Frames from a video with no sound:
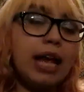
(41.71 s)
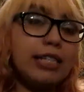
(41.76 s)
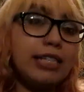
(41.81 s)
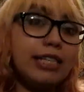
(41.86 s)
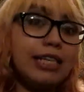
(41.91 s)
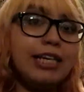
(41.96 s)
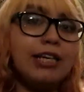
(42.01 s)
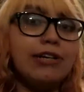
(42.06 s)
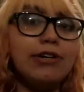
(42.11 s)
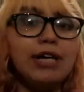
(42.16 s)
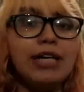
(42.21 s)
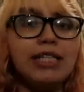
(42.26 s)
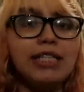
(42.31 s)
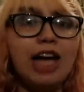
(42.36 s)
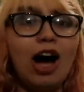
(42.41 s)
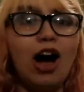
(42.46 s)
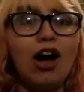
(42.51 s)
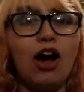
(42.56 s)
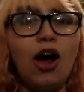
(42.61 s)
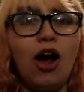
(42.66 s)
year has
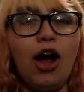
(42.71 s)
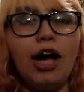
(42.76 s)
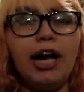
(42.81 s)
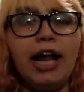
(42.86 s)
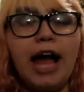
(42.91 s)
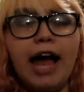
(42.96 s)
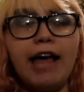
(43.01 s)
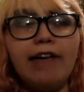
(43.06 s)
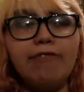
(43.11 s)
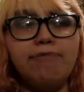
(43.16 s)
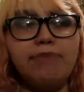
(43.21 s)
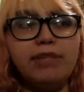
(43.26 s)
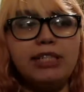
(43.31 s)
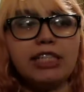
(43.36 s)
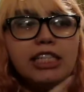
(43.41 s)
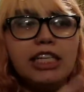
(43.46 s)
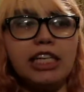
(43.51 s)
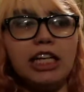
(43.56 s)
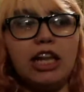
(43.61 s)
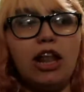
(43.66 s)
gone on, I've been
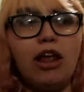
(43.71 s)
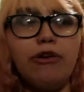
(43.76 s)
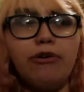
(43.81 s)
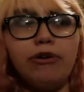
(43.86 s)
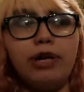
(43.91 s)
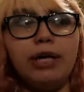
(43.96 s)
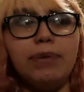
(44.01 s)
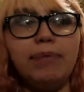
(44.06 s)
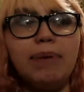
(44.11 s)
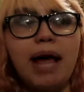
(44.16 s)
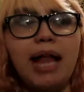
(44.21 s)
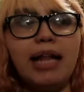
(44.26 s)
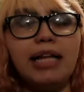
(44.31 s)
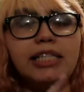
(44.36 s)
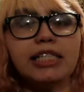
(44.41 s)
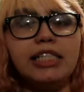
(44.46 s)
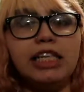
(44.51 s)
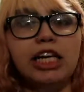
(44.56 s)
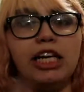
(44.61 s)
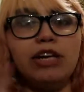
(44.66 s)
decluttering
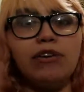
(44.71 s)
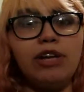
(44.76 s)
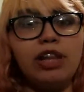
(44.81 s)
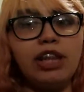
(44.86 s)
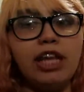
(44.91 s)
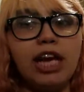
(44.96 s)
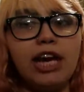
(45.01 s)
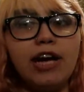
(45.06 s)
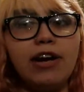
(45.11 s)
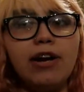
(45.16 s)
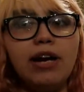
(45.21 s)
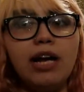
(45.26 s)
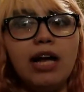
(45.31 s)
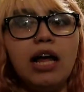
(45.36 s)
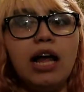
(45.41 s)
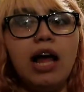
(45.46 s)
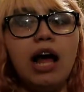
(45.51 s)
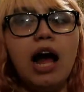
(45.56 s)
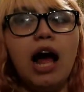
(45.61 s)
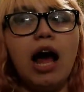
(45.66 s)
palettes here and there,
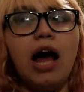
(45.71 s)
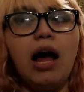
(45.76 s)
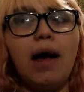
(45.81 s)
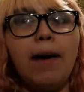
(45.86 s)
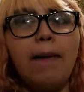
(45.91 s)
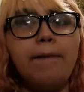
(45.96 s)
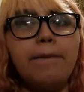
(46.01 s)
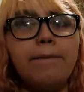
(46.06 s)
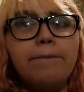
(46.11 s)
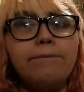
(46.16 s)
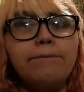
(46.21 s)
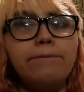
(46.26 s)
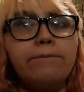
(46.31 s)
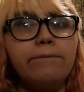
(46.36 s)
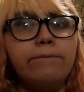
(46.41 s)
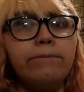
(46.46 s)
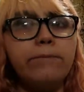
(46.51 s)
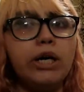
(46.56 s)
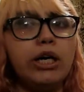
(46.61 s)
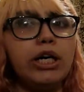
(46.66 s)

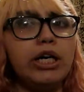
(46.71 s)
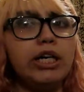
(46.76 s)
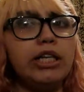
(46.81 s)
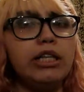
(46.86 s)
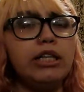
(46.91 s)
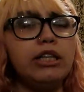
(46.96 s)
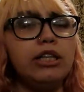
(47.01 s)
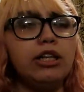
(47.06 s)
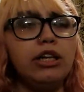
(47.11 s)
but